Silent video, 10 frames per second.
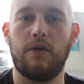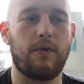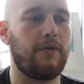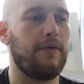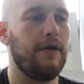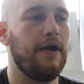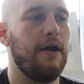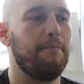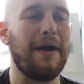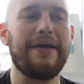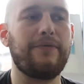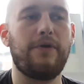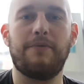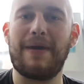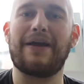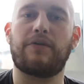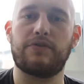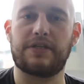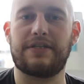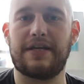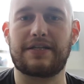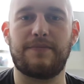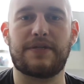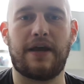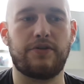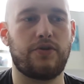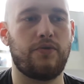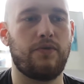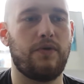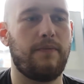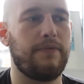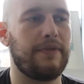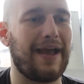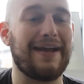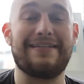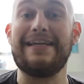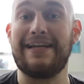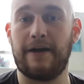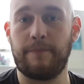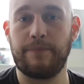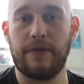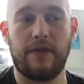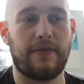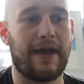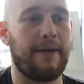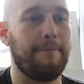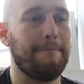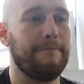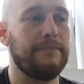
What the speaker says: Well, micro and macro success comes down to the idea that